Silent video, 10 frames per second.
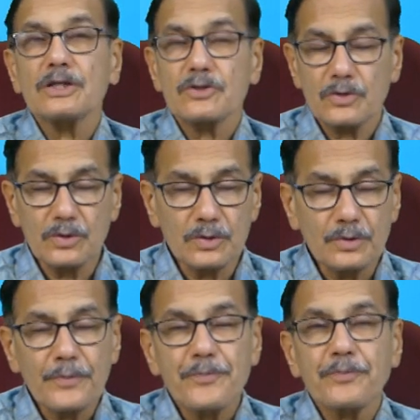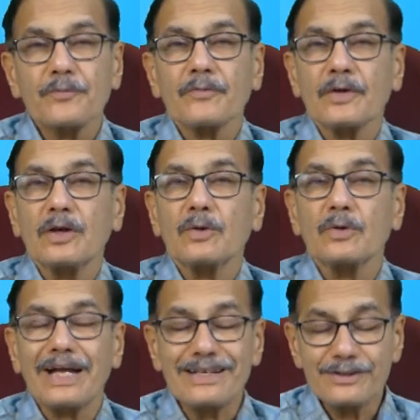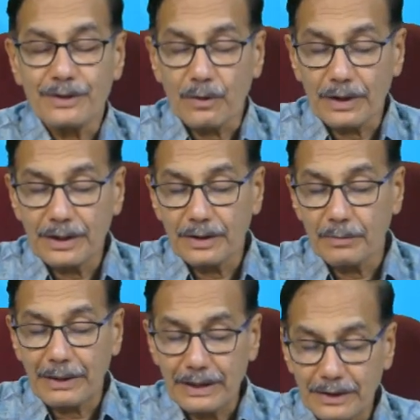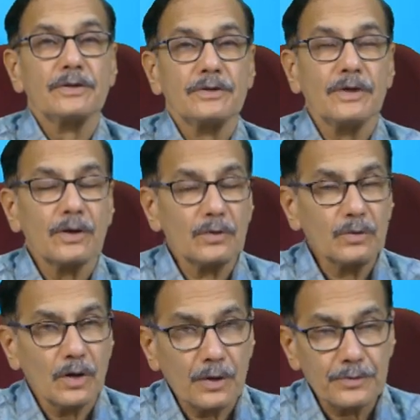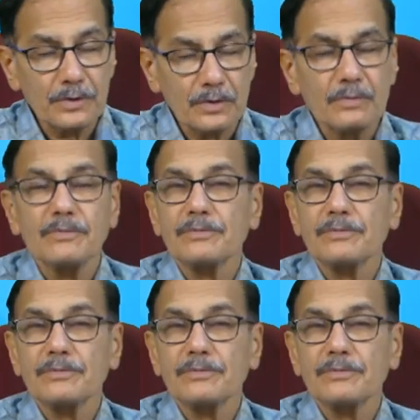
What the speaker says: So to last longer in the bed, you have to observe